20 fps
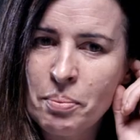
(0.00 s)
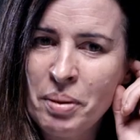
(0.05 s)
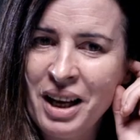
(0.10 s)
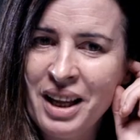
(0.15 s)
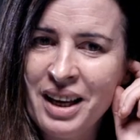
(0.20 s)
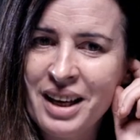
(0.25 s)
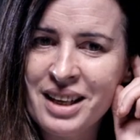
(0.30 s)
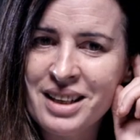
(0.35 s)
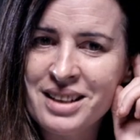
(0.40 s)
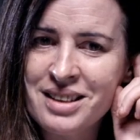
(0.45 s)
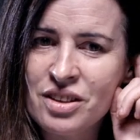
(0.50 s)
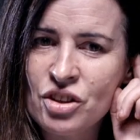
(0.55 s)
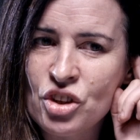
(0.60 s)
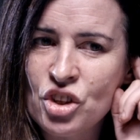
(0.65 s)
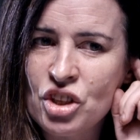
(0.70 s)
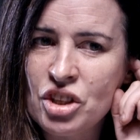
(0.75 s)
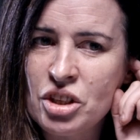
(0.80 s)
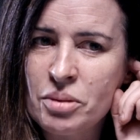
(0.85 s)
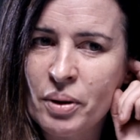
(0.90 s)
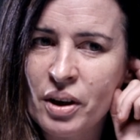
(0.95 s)
The play isn't
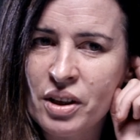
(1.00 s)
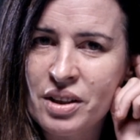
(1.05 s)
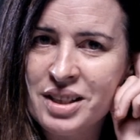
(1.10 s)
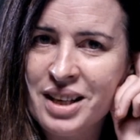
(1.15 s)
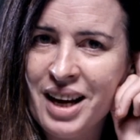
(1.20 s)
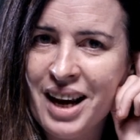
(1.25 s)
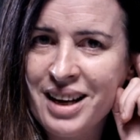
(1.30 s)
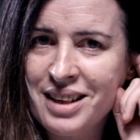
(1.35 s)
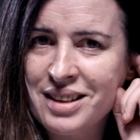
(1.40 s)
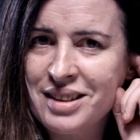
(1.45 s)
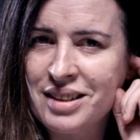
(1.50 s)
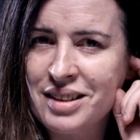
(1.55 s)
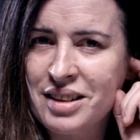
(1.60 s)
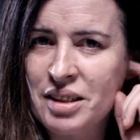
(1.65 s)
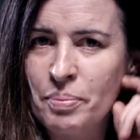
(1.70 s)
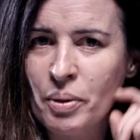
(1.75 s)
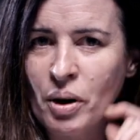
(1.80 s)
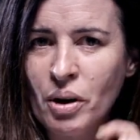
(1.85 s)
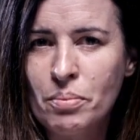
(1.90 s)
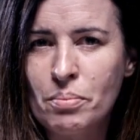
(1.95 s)
just about text, it's
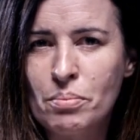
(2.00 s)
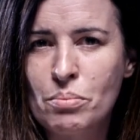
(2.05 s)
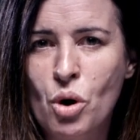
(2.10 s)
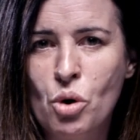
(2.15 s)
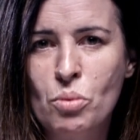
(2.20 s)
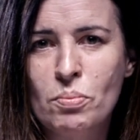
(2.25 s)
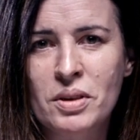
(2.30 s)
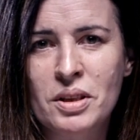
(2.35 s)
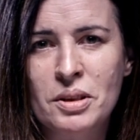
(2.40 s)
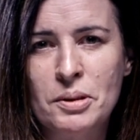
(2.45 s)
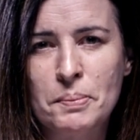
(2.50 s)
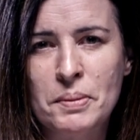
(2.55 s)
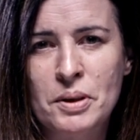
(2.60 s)
about moments